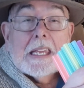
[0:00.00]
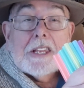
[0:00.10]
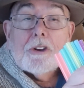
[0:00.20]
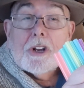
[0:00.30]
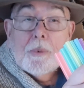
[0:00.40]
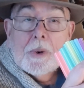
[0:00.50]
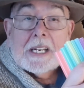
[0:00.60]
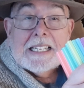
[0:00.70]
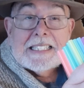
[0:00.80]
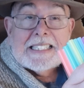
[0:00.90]
you can
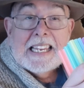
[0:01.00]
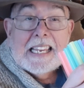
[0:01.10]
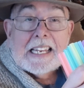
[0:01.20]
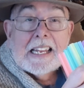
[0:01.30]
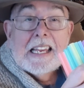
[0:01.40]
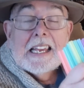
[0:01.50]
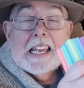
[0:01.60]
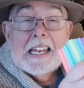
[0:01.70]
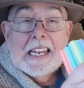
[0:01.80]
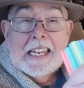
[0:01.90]
really see it.
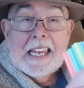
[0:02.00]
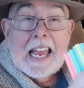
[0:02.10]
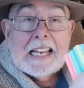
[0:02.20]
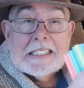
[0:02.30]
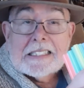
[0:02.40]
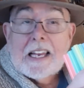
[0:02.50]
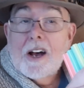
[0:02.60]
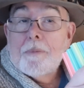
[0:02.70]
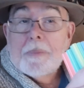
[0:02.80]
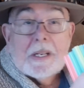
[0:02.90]
And he has
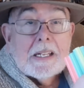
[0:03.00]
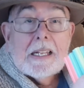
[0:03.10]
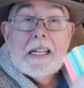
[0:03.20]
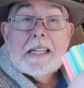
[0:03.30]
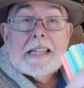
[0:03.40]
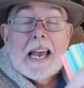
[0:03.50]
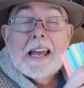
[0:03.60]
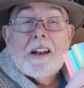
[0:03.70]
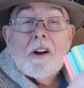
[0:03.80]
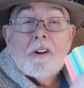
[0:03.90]
some
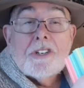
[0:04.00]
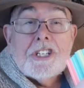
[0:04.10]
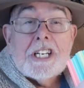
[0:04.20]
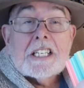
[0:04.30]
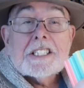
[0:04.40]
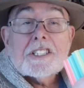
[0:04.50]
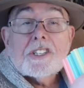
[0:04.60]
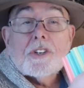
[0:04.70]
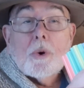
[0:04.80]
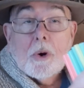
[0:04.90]
that are just
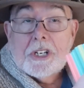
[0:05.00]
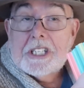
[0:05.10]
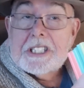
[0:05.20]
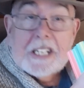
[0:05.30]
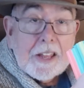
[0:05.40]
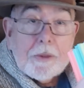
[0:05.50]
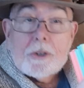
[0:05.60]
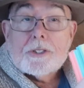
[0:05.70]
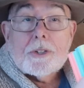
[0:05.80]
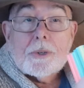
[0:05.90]
gorgeous, and
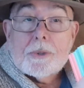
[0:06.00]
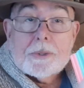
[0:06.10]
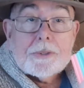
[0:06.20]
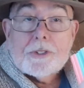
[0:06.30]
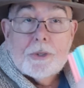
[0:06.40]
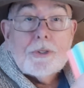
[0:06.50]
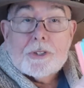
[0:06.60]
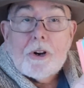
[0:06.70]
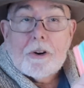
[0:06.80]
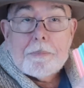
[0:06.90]
others are
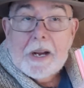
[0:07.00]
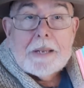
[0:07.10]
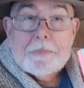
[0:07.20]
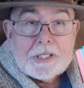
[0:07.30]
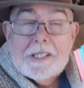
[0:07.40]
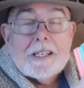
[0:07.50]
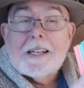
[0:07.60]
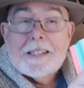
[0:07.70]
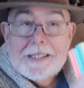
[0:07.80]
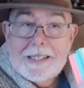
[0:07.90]
2-star pipes.
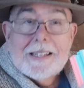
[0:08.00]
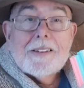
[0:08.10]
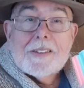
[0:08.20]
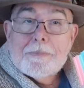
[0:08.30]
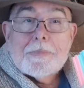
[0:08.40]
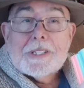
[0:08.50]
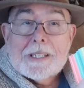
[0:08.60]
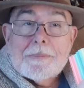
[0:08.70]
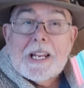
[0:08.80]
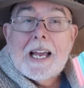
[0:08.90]
But
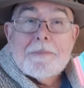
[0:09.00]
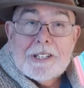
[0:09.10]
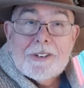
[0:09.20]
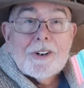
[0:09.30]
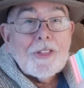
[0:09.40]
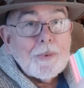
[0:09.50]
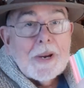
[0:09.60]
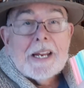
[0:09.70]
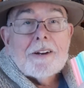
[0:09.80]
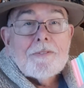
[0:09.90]
sometimes there are the
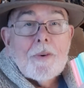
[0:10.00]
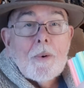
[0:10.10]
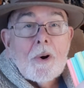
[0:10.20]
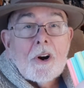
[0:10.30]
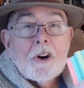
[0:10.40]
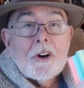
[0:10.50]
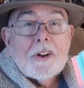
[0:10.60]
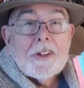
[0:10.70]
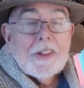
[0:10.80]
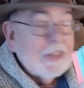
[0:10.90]
3 and the 4.
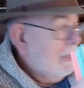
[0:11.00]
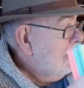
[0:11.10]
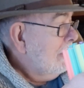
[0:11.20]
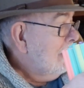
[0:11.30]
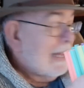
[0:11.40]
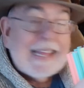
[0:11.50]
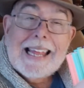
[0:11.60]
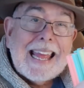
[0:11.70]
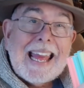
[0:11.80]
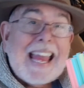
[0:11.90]

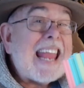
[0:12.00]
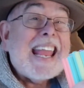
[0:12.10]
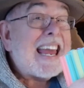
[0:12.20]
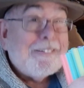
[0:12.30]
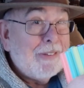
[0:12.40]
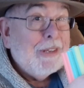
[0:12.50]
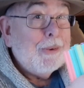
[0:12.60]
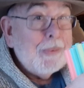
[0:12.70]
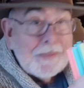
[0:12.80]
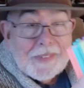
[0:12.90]
I got a
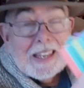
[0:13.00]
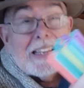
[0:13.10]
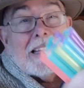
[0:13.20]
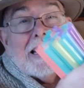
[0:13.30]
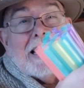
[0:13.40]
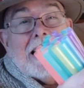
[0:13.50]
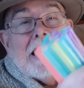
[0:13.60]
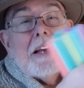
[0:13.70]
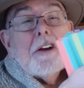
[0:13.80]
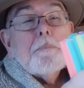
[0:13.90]
few.
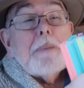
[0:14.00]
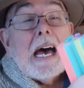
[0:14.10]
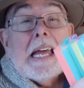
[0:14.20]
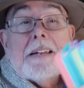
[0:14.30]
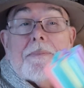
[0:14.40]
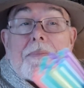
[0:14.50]
But